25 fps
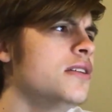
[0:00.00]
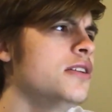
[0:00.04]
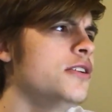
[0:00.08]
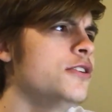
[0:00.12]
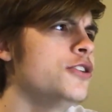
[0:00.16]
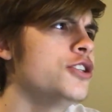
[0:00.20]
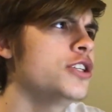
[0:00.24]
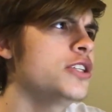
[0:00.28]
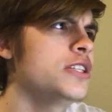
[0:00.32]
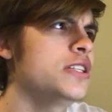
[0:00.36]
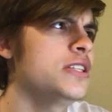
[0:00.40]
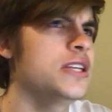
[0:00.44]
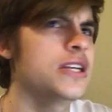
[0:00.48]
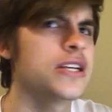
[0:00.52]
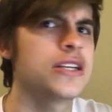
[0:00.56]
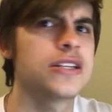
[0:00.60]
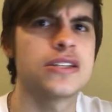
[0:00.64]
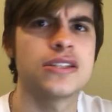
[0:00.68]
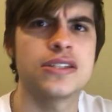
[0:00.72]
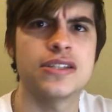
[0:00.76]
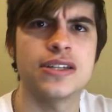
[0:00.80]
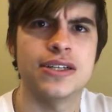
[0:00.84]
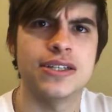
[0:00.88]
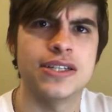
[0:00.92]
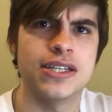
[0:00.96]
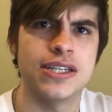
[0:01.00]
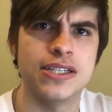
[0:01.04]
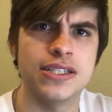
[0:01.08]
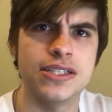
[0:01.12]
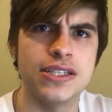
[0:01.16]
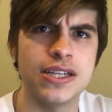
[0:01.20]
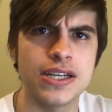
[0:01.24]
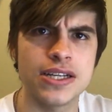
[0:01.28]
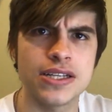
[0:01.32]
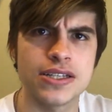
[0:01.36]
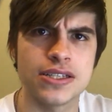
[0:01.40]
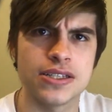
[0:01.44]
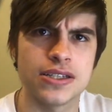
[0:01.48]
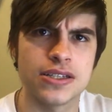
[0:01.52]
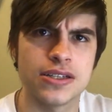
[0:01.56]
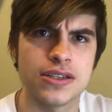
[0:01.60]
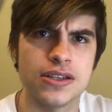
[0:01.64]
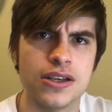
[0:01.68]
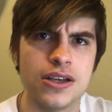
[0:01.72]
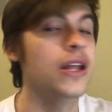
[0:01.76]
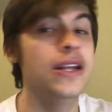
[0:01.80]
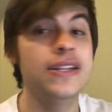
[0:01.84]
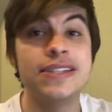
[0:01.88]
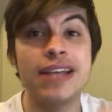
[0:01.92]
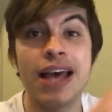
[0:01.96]
Logistics? Statistics?
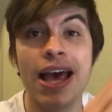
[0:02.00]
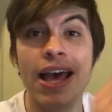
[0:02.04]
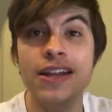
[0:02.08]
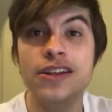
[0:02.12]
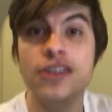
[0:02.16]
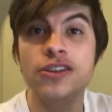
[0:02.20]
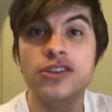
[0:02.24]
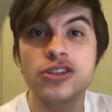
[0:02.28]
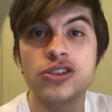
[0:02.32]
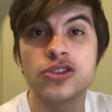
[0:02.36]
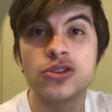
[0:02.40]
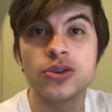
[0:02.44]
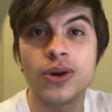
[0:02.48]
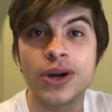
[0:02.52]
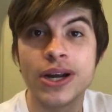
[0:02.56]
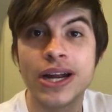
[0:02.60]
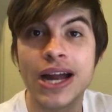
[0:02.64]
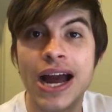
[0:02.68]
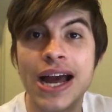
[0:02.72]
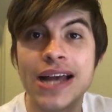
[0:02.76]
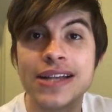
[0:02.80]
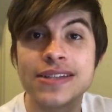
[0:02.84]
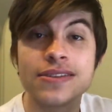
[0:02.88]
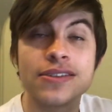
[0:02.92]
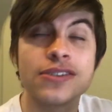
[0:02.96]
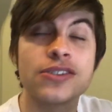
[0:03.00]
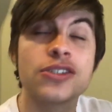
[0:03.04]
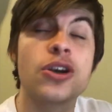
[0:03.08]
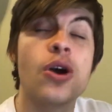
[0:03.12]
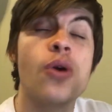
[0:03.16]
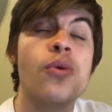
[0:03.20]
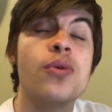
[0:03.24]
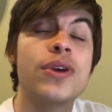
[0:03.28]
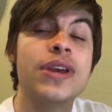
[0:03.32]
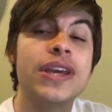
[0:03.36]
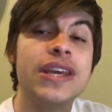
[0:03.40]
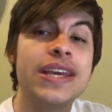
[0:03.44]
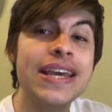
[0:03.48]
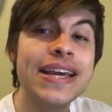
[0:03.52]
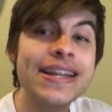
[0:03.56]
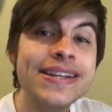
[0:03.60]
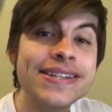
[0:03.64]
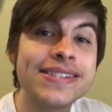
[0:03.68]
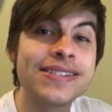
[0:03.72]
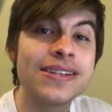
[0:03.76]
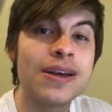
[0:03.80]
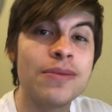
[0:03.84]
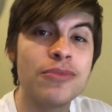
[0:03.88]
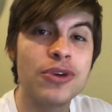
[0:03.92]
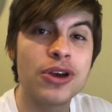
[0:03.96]
Let's head to the store, guys. Let's go
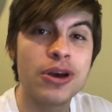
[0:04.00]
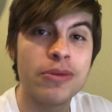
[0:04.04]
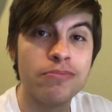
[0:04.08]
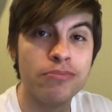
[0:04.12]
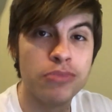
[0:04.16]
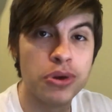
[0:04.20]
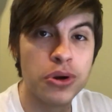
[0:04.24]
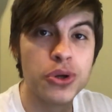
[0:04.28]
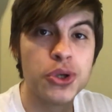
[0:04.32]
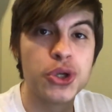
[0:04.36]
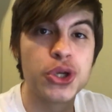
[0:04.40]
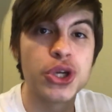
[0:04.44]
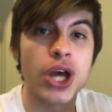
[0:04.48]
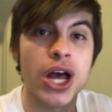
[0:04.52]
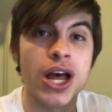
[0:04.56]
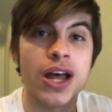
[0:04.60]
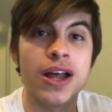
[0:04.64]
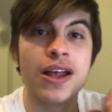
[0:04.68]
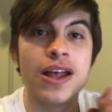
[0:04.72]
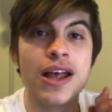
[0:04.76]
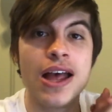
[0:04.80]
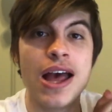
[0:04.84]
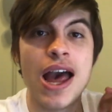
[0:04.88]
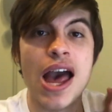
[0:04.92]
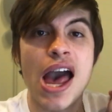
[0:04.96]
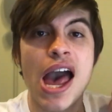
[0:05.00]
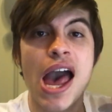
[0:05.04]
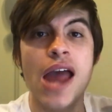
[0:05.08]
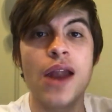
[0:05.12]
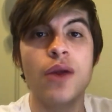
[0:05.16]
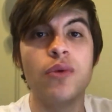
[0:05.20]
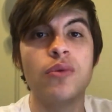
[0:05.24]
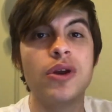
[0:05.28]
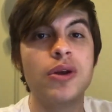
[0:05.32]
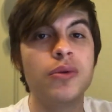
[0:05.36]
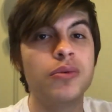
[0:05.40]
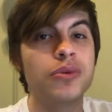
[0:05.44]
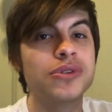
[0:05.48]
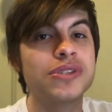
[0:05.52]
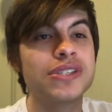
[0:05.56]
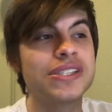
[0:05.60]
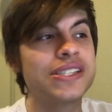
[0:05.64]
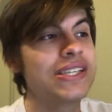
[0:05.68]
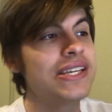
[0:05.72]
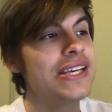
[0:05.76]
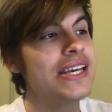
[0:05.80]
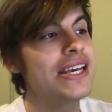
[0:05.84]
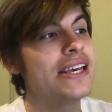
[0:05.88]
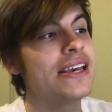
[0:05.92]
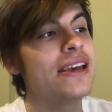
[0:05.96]
get some kombucha, and we will
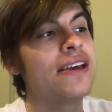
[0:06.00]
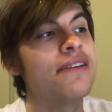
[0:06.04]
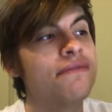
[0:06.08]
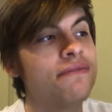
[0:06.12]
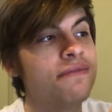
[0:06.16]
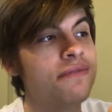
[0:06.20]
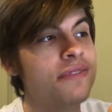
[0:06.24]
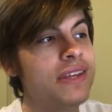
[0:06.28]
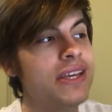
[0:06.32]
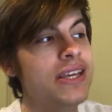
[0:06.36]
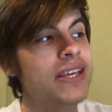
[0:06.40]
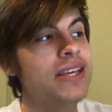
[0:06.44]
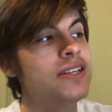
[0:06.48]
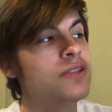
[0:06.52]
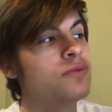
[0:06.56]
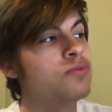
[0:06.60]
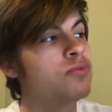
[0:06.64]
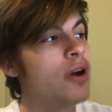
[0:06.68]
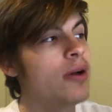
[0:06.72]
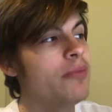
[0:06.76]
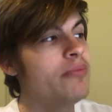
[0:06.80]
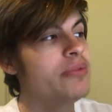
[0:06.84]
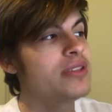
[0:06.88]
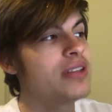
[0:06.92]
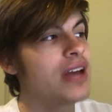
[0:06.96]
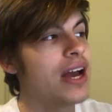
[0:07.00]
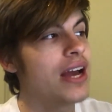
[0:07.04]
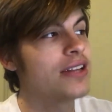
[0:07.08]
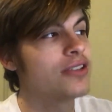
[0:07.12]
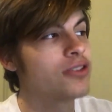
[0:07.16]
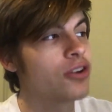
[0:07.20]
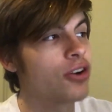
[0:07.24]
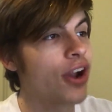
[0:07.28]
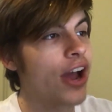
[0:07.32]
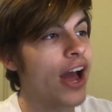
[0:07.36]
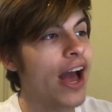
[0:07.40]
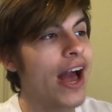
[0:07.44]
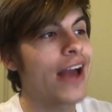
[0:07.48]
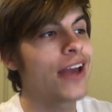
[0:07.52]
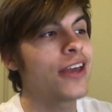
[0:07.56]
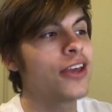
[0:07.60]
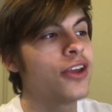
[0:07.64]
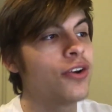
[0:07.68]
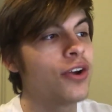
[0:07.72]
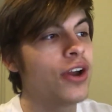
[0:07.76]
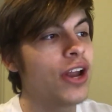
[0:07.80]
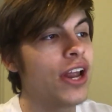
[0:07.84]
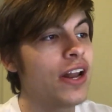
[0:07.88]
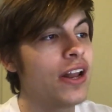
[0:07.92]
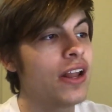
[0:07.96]
see if these websites are
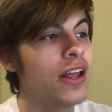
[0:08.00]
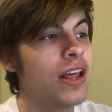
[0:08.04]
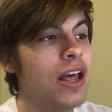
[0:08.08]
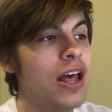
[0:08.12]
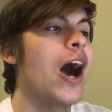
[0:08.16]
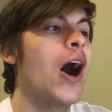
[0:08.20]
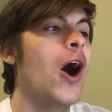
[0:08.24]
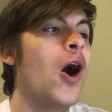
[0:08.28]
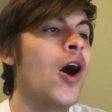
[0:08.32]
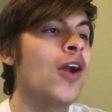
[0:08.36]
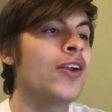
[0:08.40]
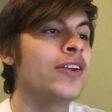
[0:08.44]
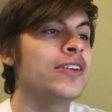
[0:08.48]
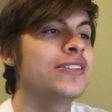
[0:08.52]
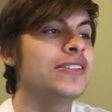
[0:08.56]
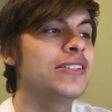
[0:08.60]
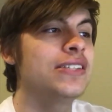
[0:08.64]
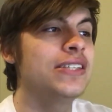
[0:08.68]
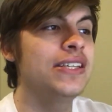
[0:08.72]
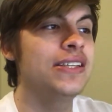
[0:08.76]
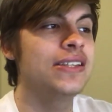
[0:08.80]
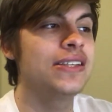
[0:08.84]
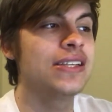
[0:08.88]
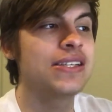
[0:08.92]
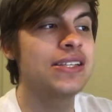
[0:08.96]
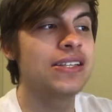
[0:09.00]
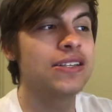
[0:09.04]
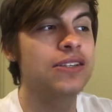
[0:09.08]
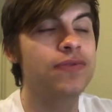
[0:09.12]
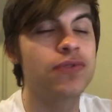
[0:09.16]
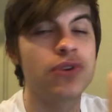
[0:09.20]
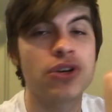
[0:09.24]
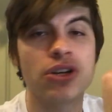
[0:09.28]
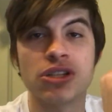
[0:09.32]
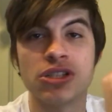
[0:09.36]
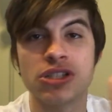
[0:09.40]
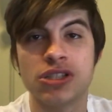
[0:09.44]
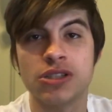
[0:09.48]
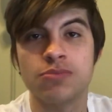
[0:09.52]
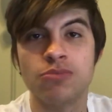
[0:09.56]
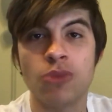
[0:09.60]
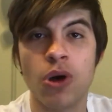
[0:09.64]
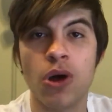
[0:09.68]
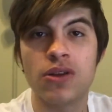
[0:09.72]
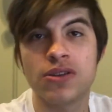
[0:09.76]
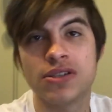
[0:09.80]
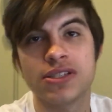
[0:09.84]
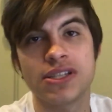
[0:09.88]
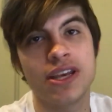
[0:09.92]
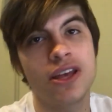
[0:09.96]
accurate. Honestly, this is for a
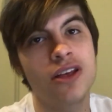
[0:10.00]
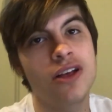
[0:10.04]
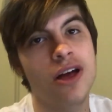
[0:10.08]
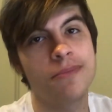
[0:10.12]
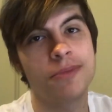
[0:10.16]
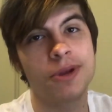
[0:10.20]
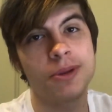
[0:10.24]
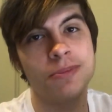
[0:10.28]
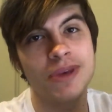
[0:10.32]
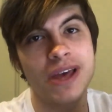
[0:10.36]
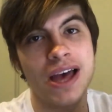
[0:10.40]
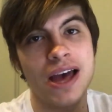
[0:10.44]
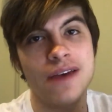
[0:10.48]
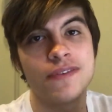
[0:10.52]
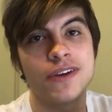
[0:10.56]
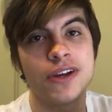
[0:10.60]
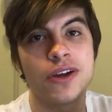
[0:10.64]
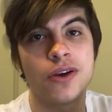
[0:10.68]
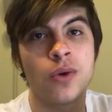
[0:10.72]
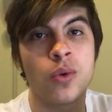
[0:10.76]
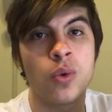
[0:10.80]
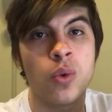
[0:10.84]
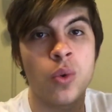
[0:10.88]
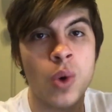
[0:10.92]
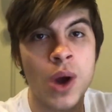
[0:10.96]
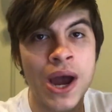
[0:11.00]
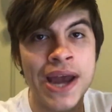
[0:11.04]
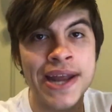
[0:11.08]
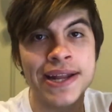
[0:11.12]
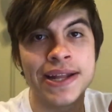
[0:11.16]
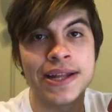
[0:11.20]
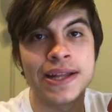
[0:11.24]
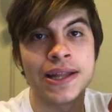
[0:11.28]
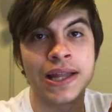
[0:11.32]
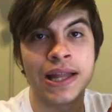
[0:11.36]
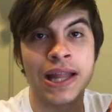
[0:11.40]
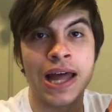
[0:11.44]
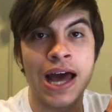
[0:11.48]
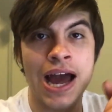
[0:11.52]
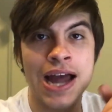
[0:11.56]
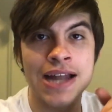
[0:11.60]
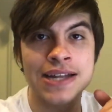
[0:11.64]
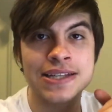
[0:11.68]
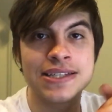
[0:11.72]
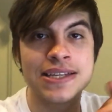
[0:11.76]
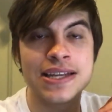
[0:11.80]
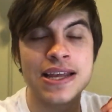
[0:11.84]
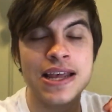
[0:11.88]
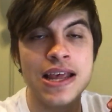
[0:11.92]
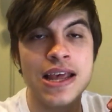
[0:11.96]
small scale. I'm gonna be having quite a
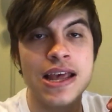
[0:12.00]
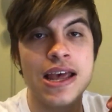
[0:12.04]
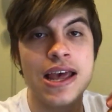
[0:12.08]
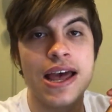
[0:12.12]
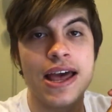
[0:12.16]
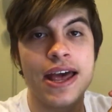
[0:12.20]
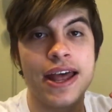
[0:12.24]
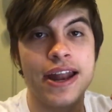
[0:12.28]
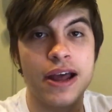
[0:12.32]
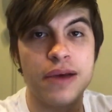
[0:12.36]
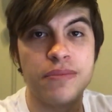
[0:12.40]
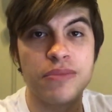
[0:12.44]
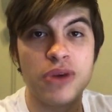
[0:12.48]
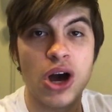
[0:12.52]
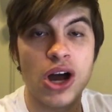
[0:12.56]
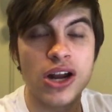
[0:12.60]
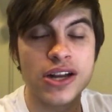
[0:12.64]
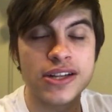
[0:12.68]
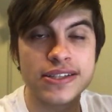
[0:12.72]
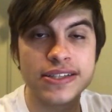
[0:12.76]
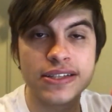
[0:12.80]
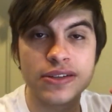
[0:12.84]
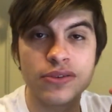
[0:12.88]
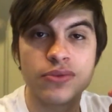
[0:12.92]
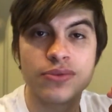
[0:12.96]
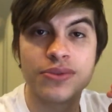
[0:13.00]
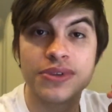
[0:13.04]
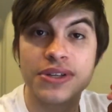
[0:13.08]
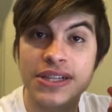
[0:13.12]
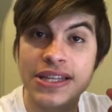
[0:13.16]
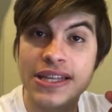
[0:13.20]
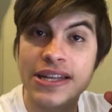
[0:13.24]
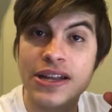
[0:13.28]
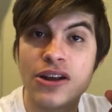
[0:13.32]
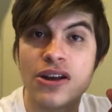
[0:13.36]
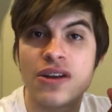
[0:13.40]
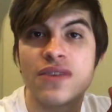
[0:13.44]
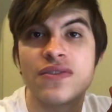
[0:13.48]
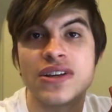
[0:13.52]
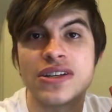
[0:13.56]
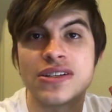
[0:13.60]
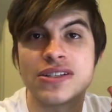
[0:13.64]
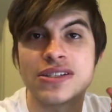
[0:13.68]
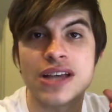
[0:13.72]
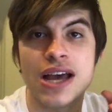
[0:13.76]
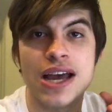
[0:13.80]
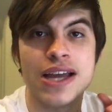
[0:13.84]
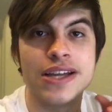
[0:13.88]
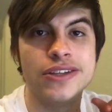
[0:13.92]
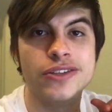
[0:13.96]
lot, and I'm honestly really
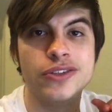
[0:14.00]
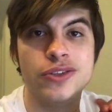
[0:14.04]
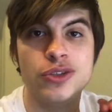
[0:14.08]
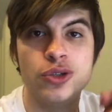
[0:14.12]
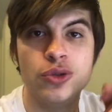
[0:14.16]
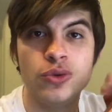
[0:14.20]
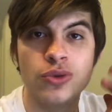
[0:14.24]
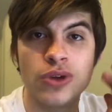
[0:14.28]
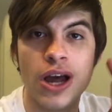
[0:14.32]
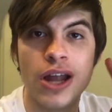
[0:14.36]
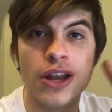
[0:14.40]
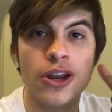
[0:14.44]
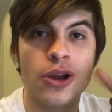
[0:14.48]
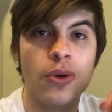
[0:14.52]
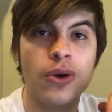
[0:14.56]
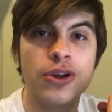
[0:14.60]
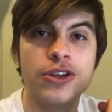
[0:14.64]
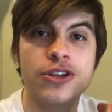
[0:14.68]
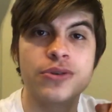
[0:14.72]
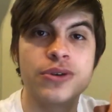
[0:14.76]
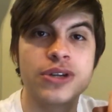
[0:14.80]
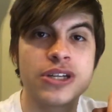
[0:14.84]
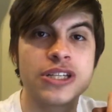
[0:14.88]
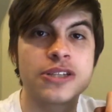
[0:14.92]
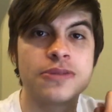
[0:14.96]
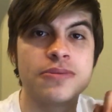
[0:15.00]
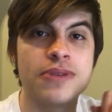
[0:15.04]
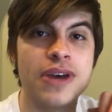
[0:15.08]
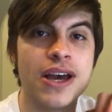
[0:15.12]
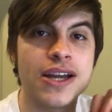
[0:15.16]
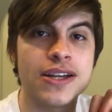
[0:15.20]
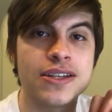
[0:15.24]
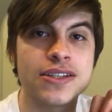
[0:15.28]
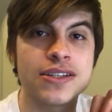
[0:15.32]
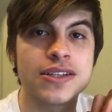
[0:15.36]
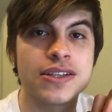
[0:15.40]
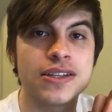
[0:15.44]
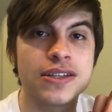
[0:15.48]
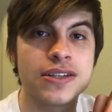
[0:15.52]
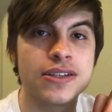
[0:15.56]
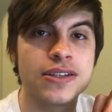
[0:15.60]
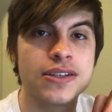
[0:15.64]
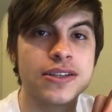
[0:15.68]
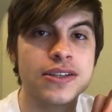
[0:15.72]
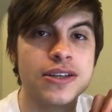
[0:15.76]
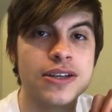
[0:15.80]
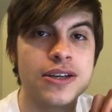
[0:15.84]
nervous. I do not know what to expect,